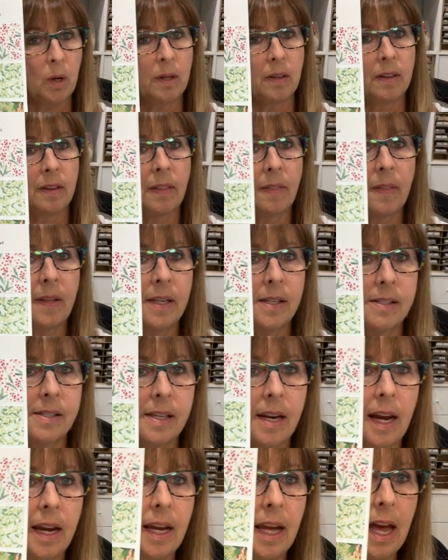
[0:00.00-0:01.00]
one of the things
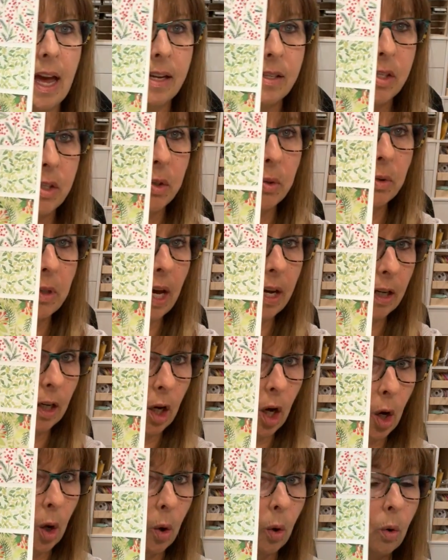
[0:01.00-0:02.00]
that I had to let
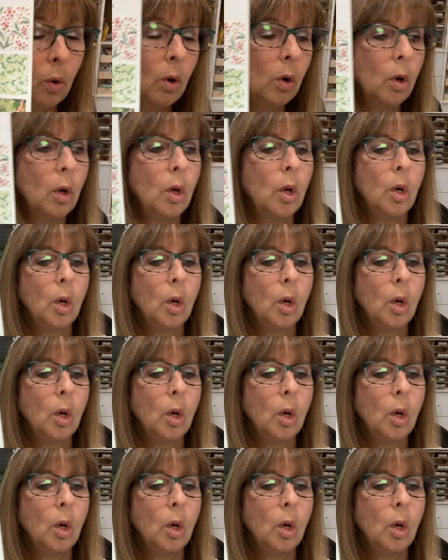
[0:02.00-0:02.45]
go